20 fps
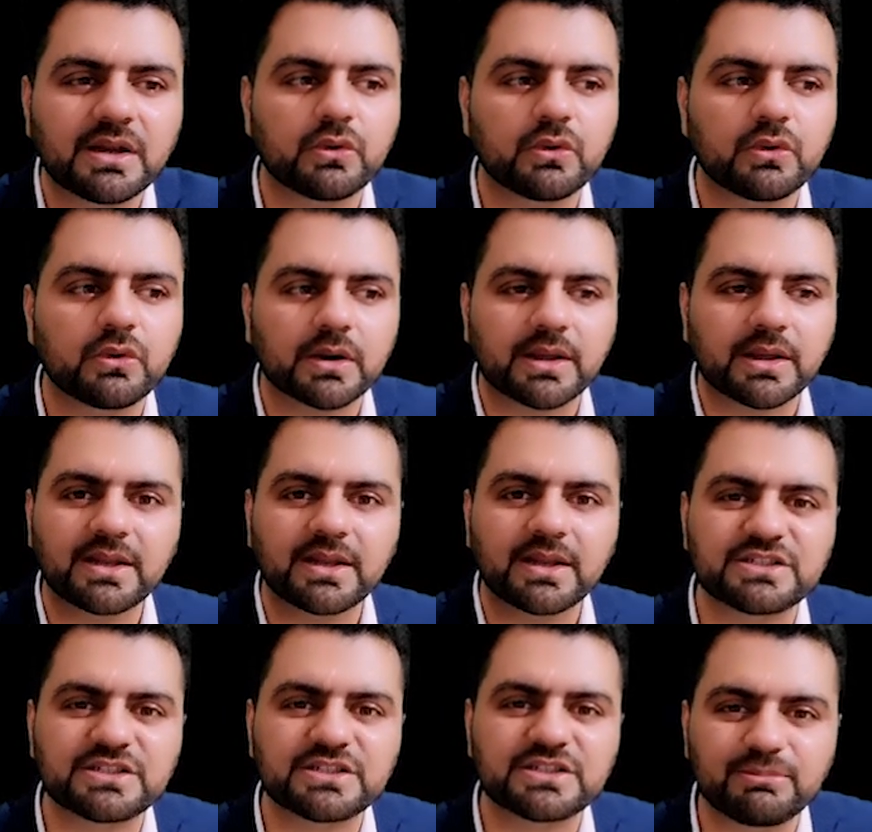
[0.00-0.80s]

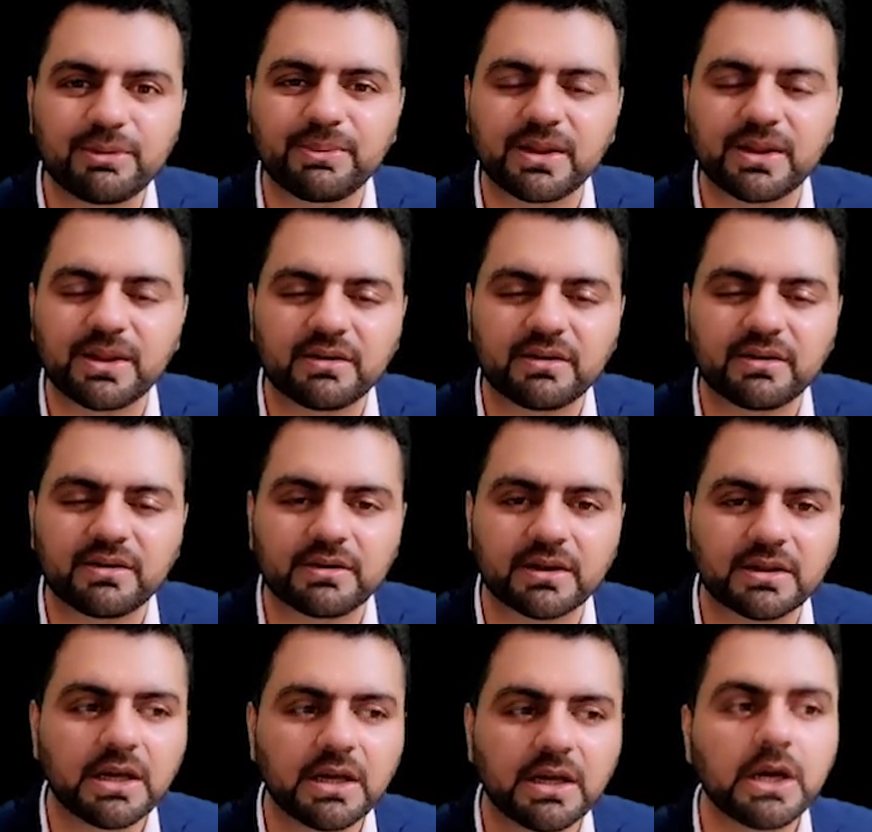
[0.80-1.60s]
getting GBP in
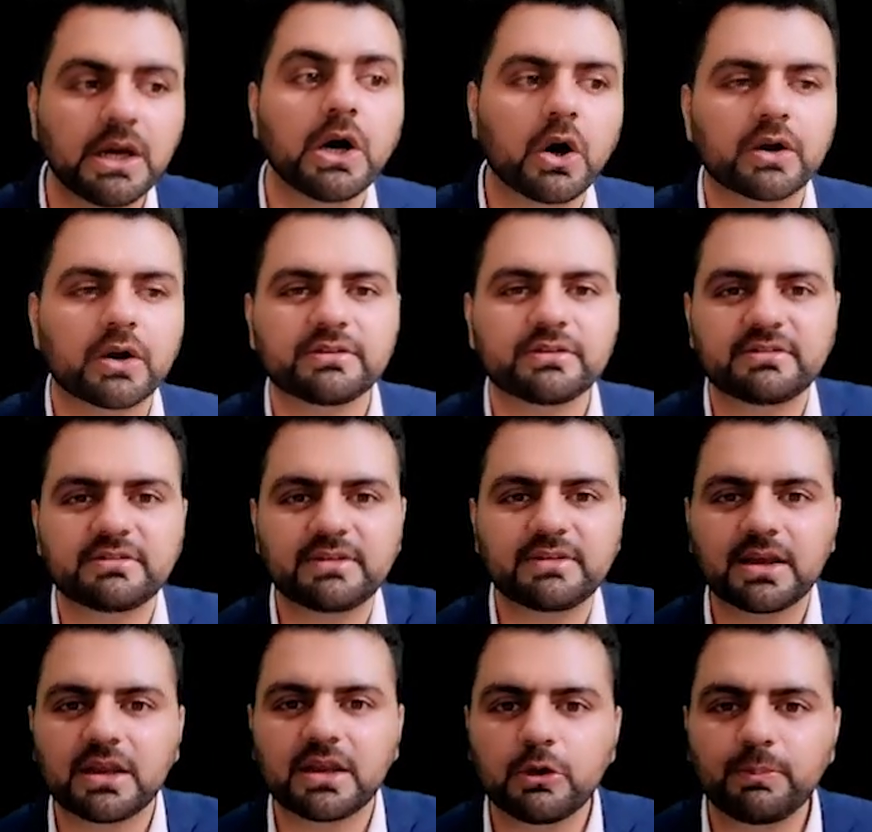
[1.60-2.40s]
return. Or the
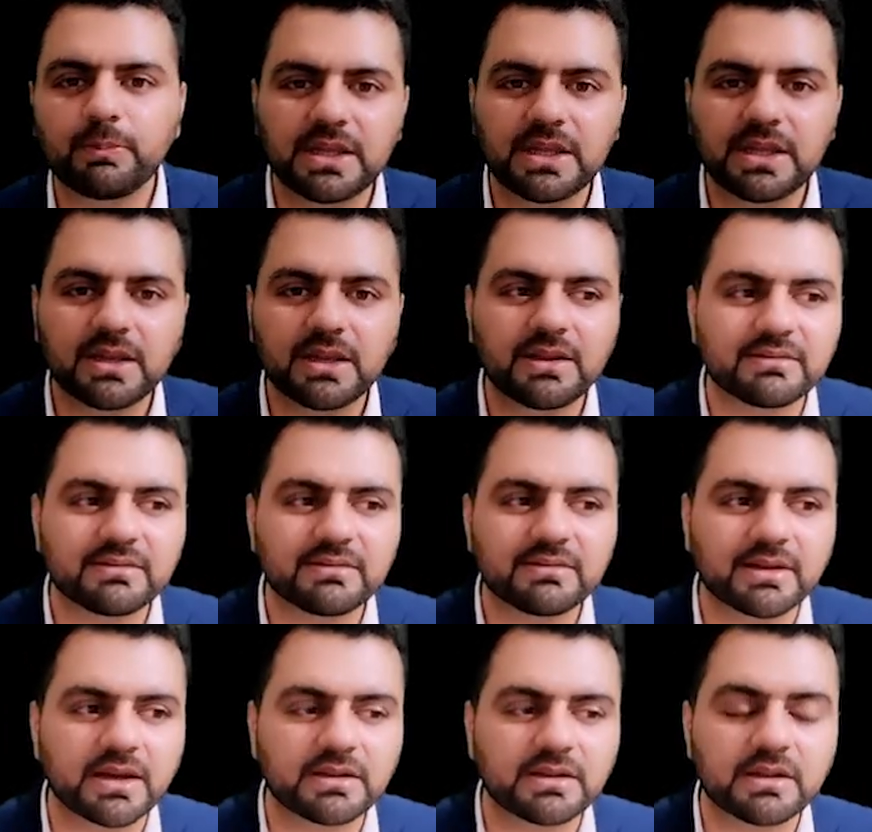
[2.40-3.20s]
second opinion is
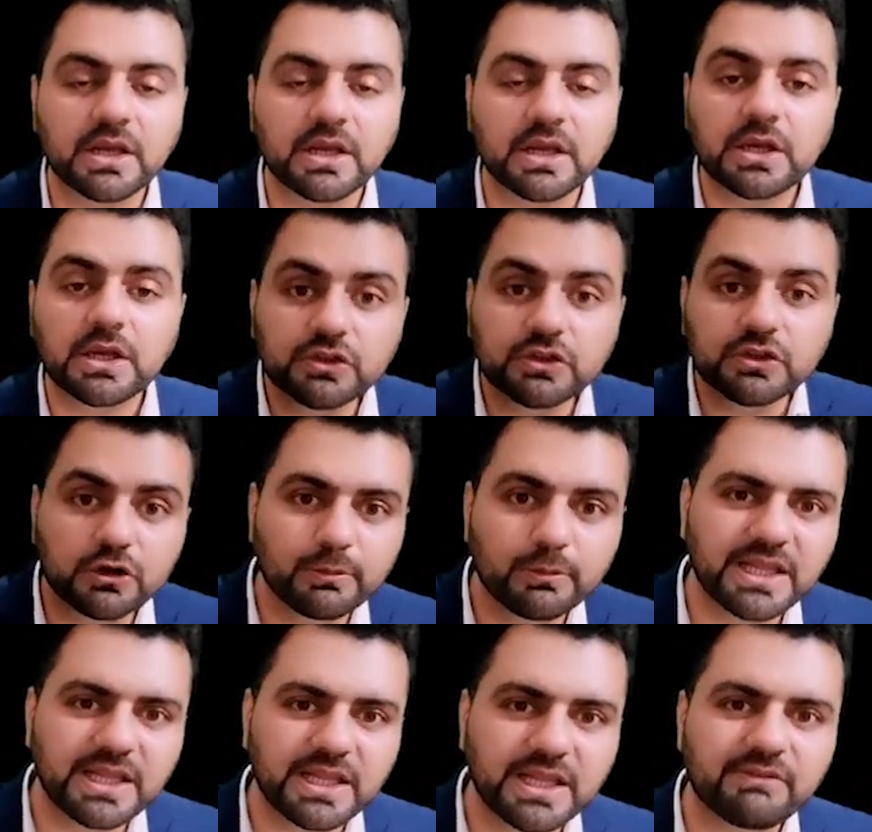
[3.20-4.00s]
that you
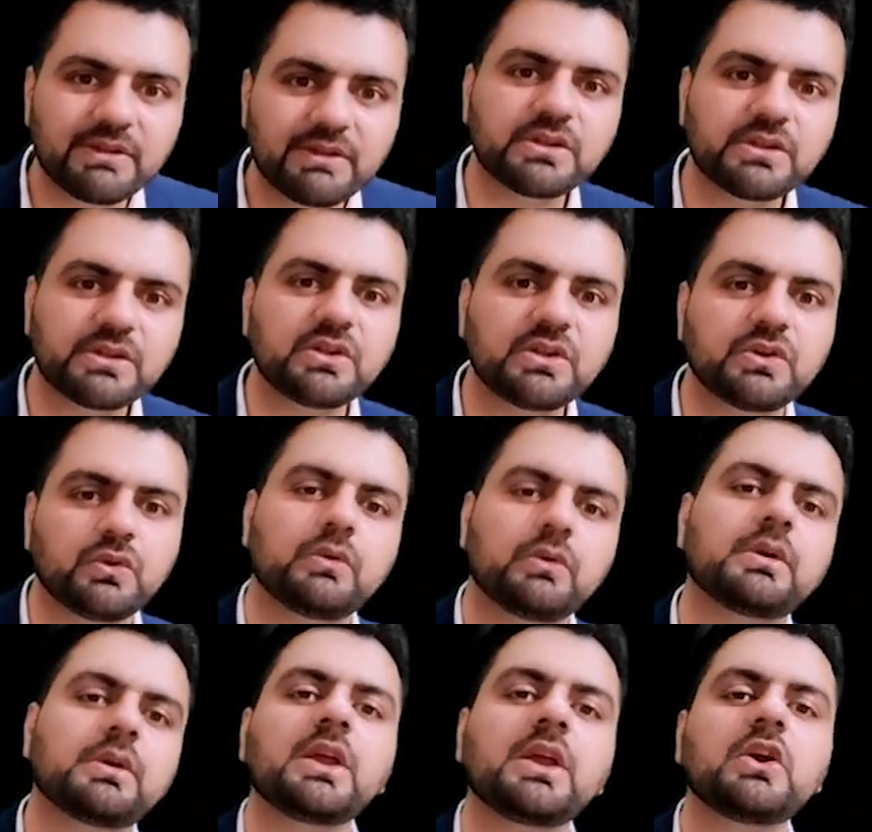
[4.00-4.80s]
believe that the
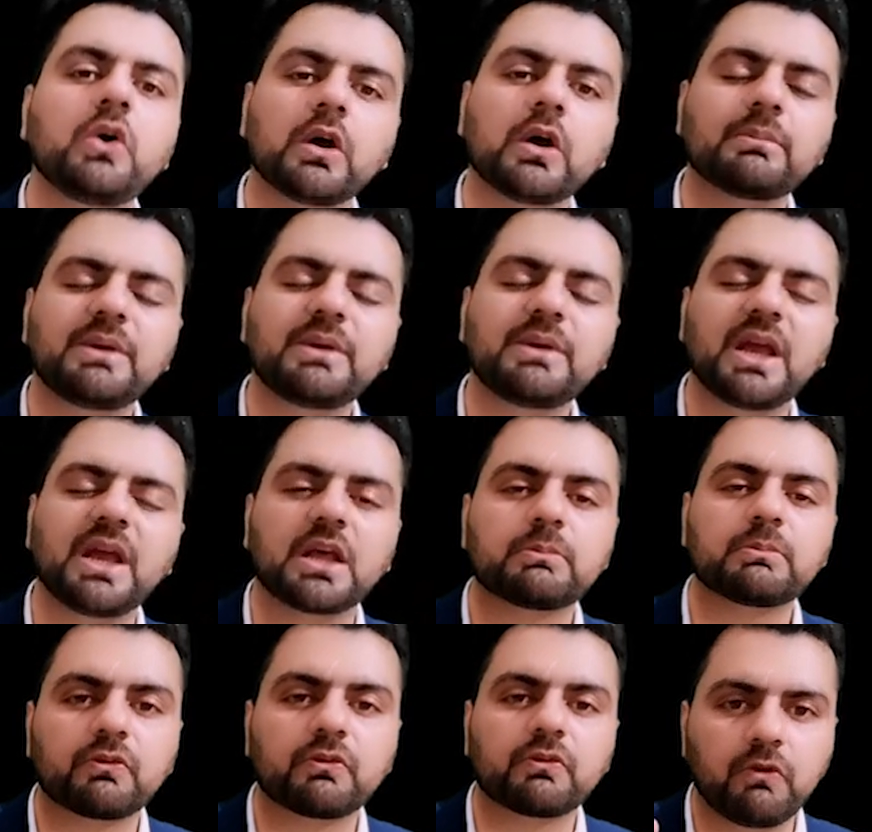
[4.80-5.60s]
UK economy has
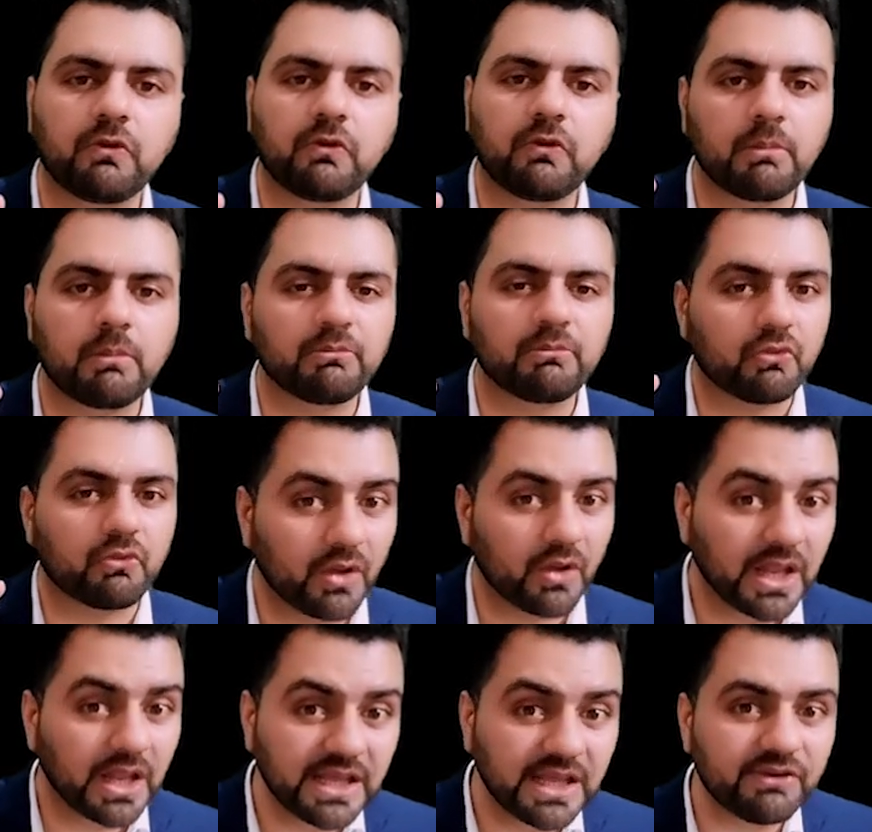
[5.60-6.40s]
performed
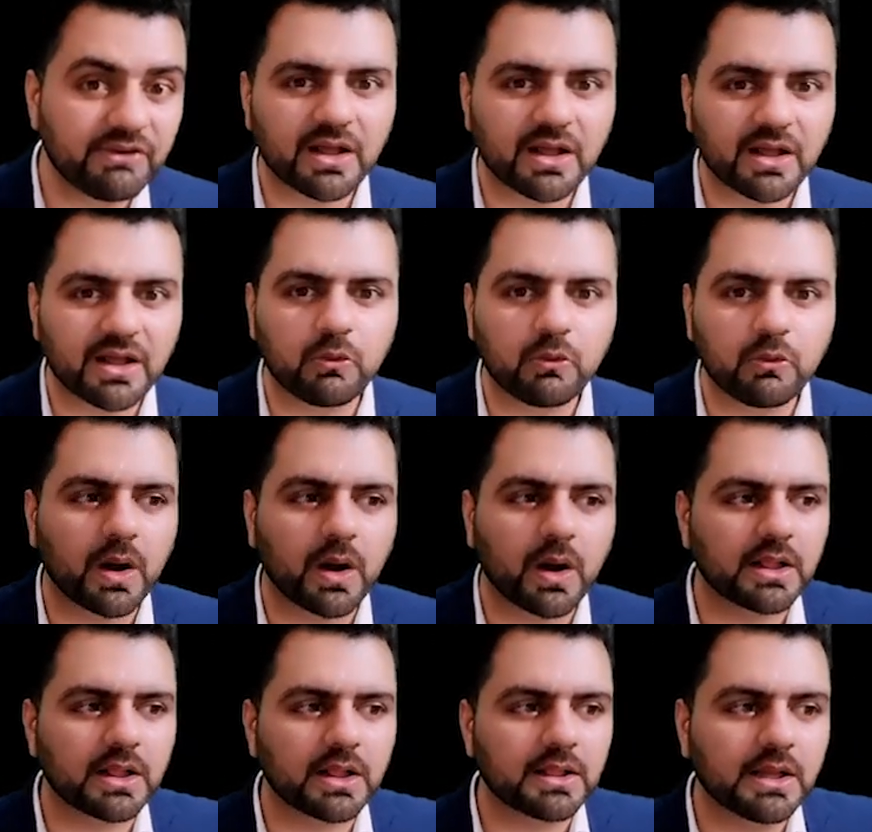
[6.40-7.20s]
really well
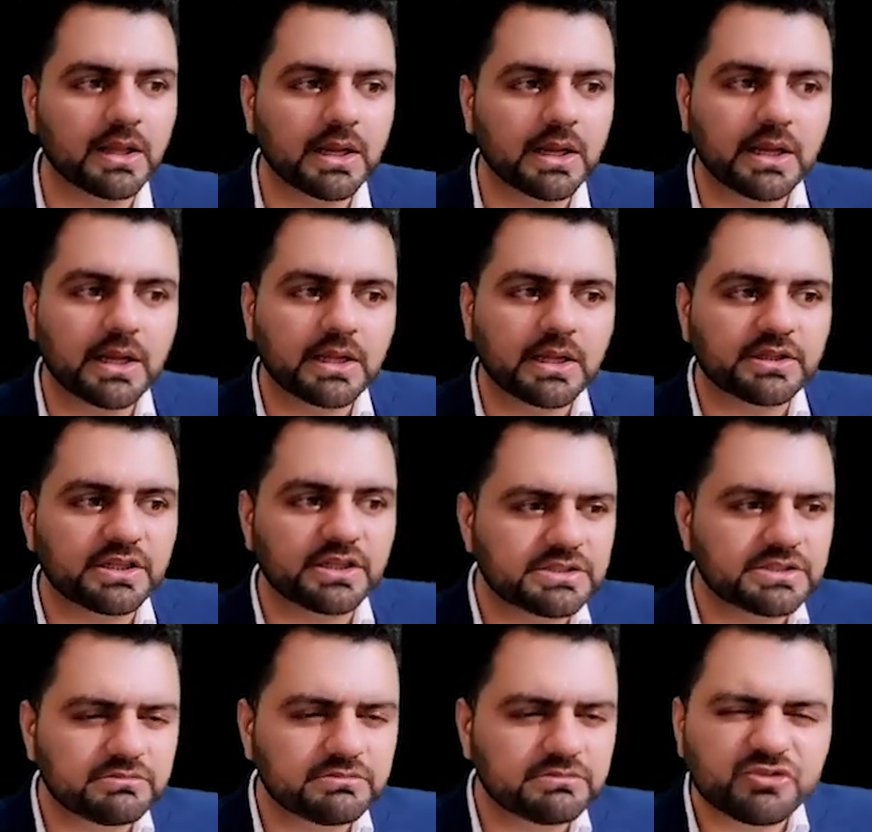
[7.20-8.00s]
while the
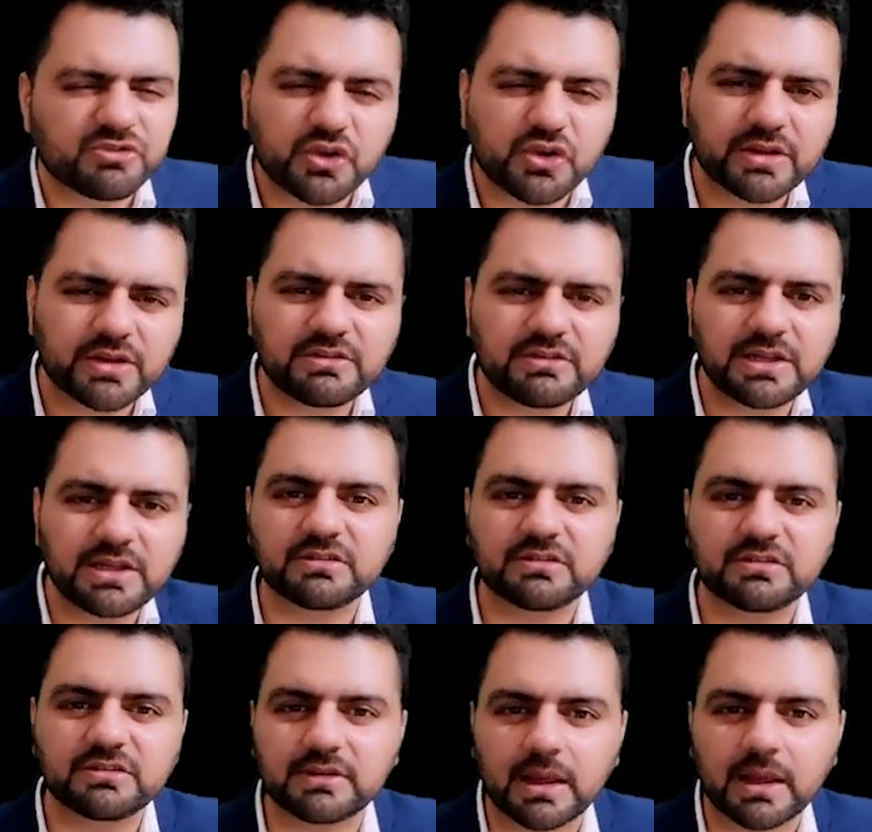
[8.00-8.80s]
USD is
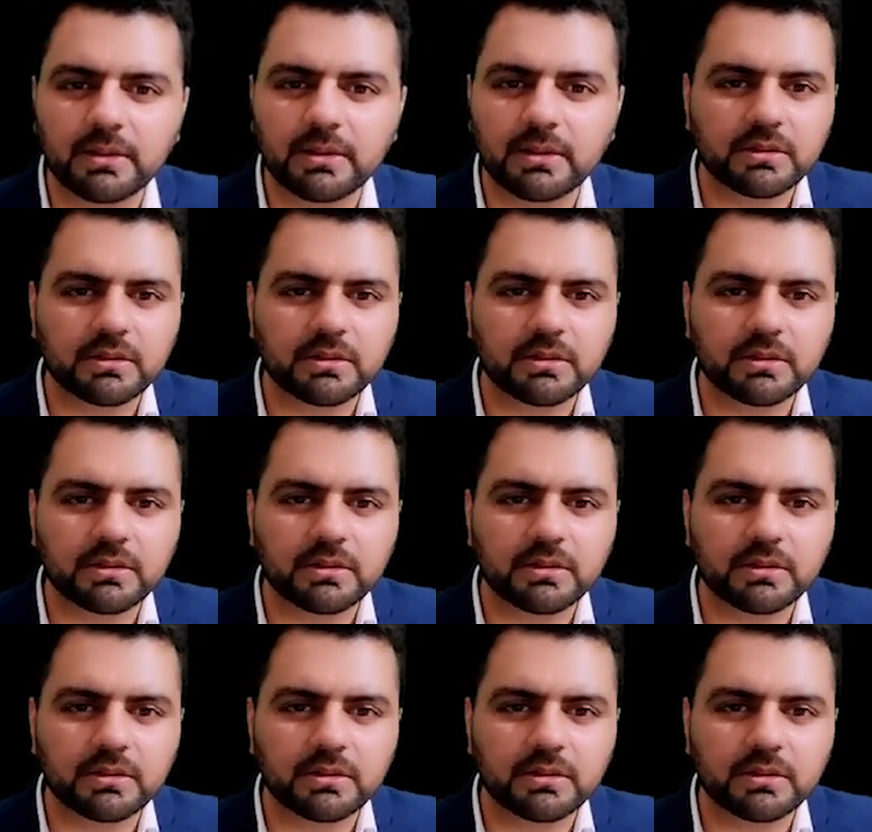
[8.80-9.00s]
stable,